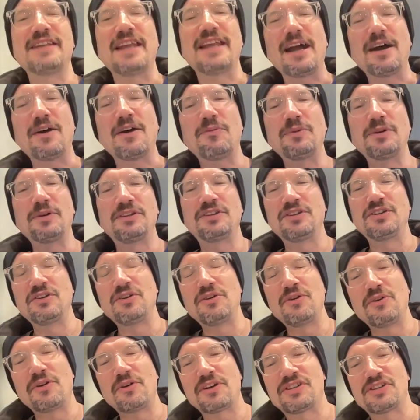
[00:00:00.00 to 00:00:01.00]
now with the
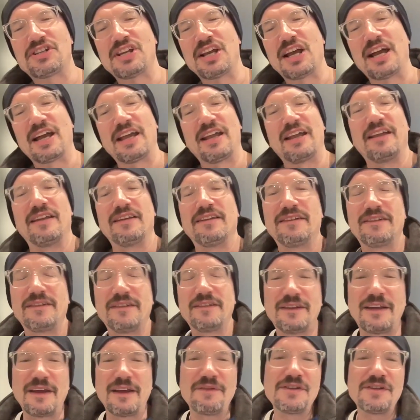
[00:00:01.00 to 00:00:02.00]
New York Giants.
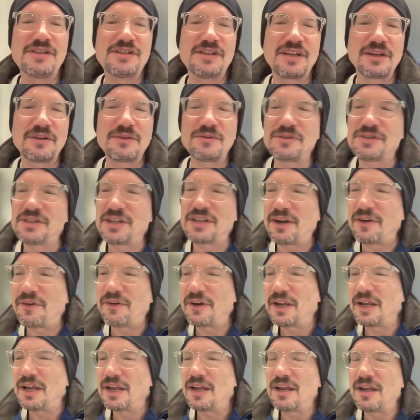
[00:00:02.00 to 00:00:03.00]
Devin
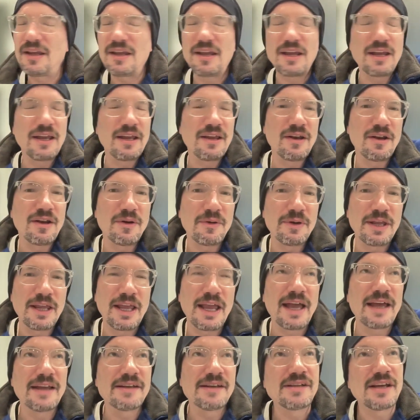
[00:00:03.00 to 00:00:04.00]
Singletary, he
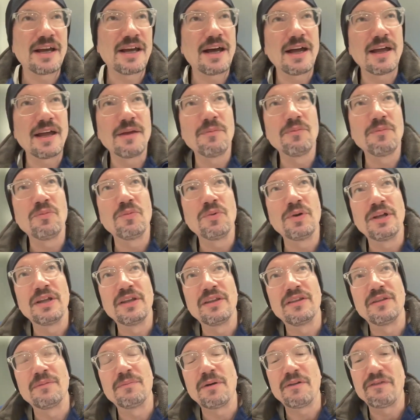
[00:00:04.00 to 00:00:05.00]
had time
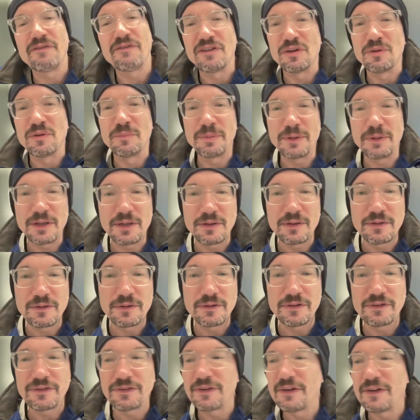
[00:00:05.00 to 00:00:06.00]
with the Buffalo
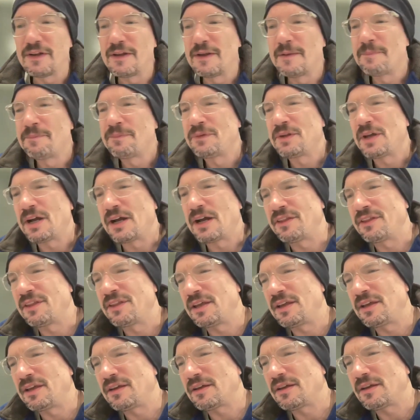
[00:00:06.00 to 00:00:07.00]
Bills. I
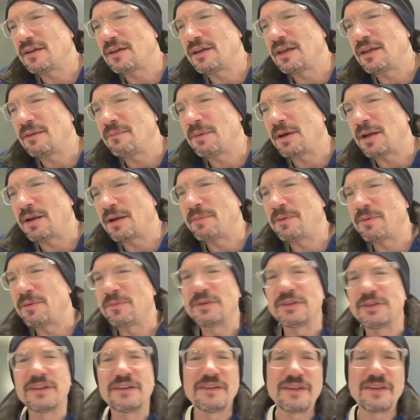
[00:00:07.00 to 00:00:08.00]
think he might have been
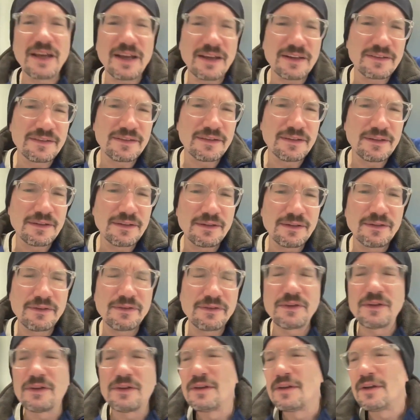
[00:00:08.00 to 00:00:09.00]
with the
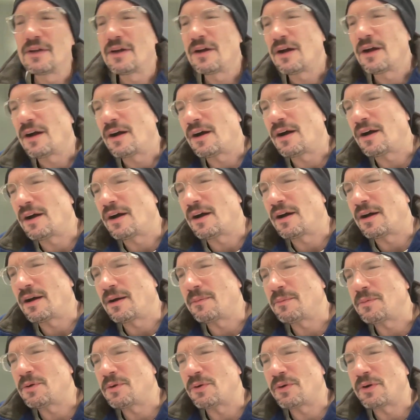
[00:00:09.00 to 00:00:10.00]
Texans,
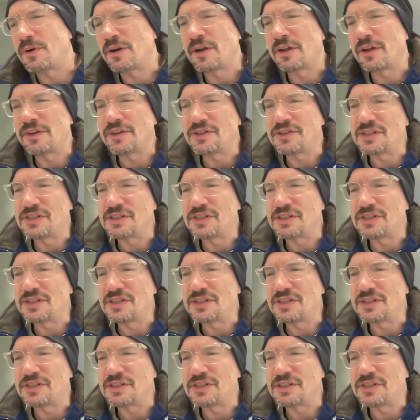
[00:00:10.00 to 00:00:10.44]
or another